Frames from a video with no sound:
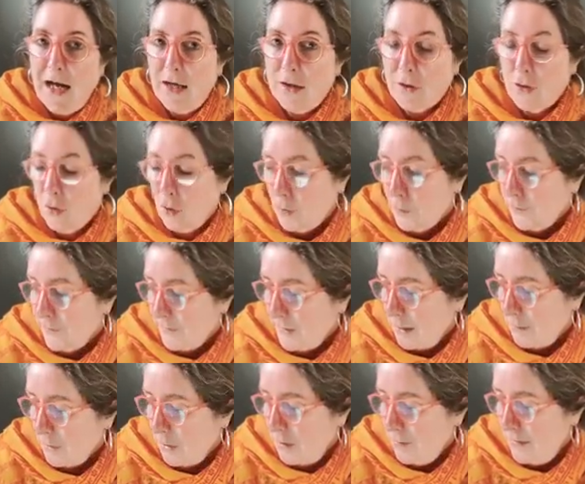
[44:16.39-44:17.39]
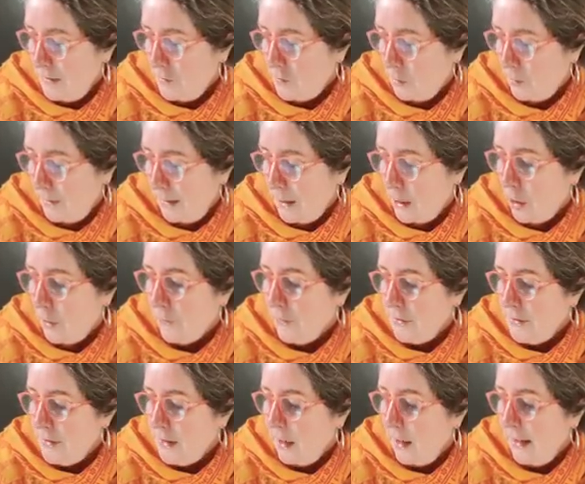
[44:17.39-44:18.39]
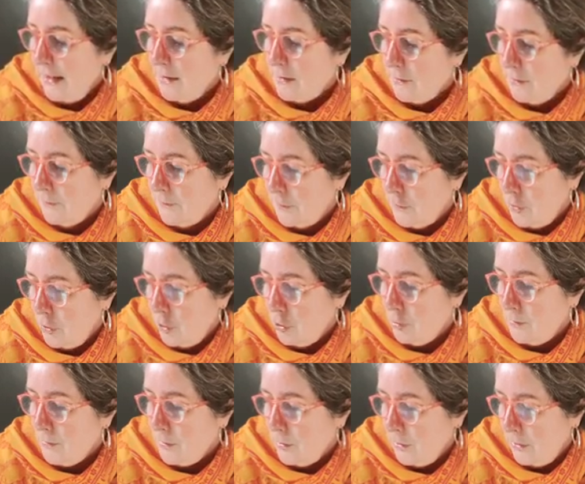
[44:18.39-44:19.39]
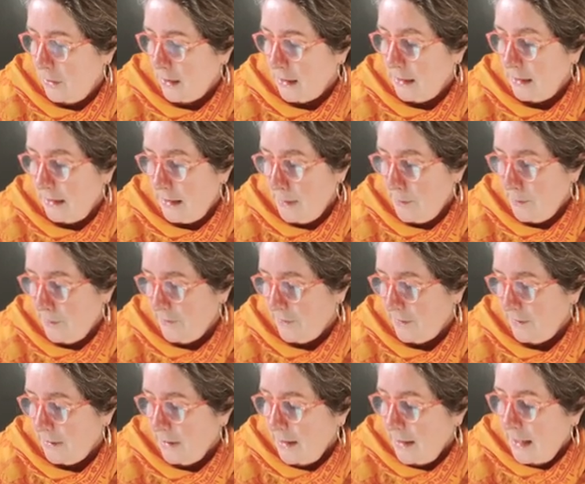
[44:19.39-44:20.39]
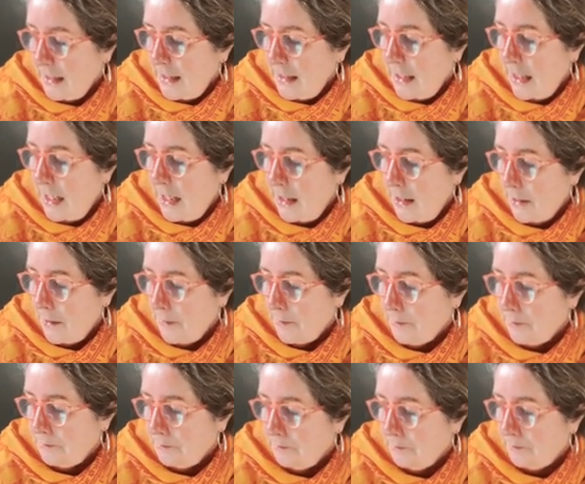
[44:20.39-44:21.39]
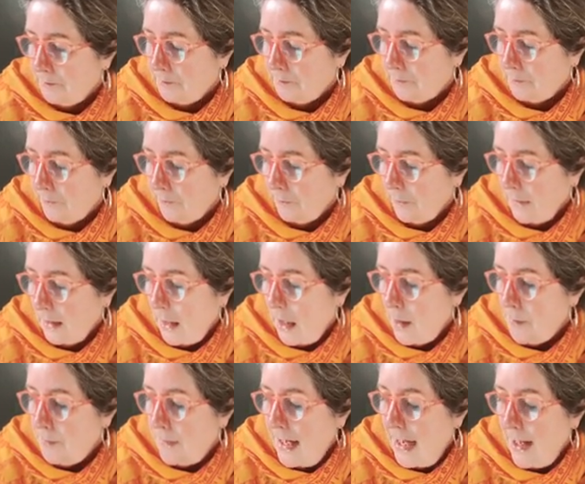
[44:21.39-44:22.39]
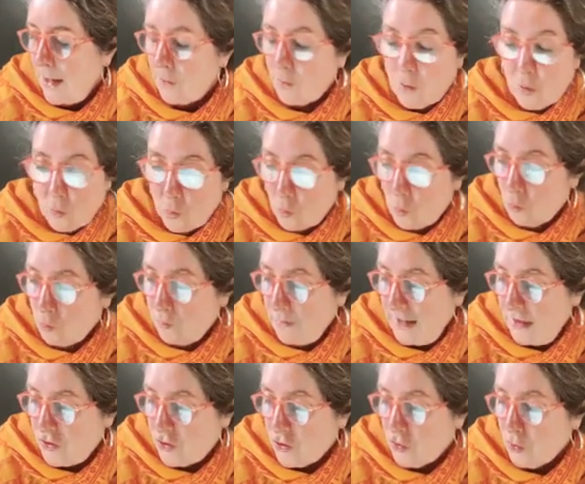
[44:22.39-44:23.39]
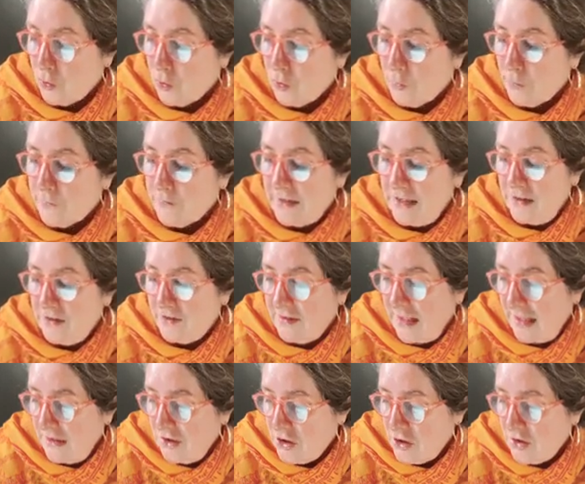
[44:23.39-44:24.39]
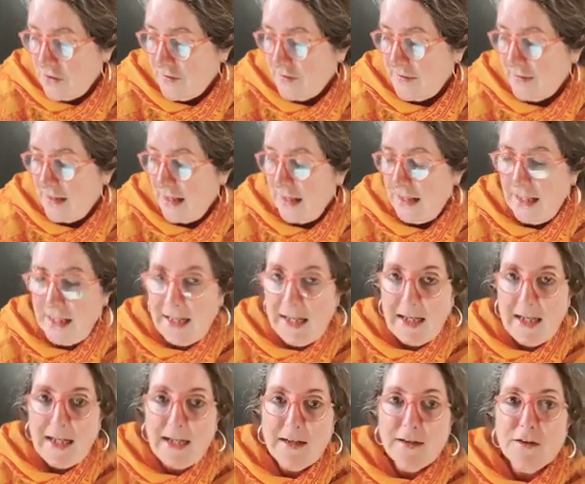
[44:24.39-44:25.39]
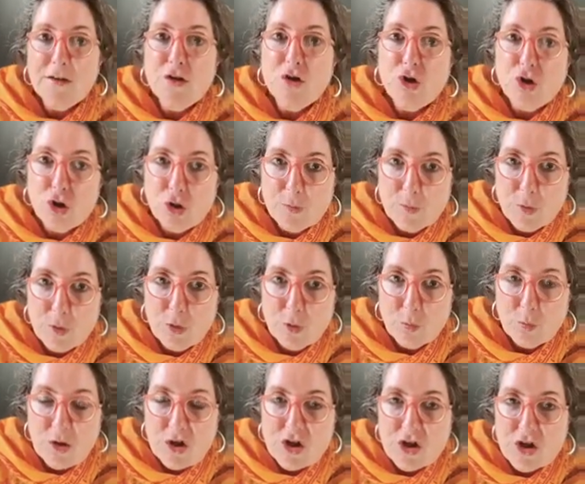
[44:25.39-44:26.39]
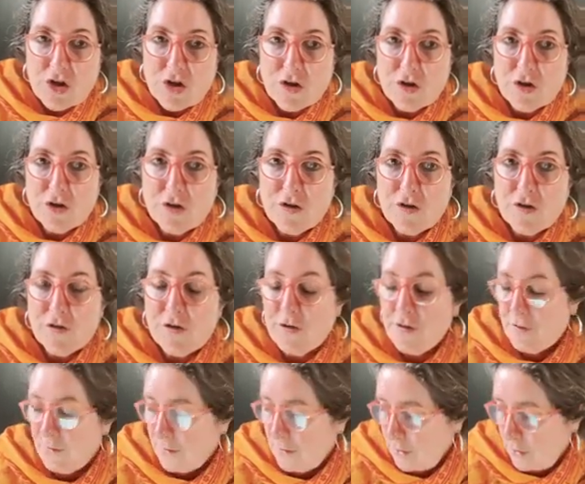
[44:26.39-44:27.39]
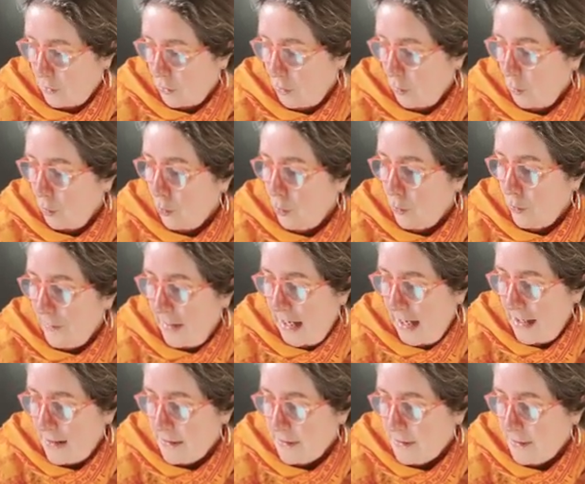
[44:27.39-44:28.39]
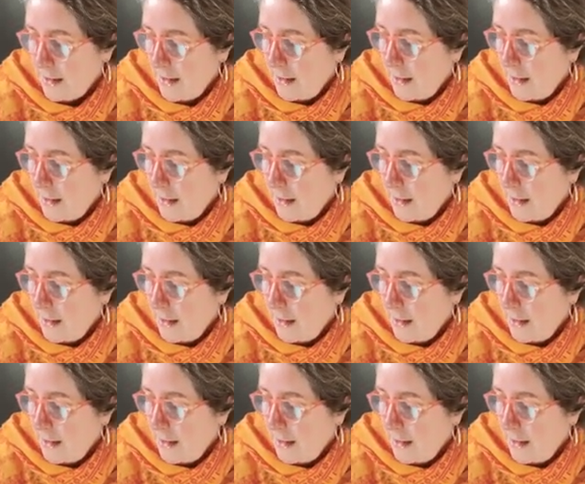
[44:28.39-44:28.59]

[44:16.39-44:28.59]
course that I'm going to be doing on the night of a new moon eclipse about rituals, intention setting, new moon wishes, you know, all that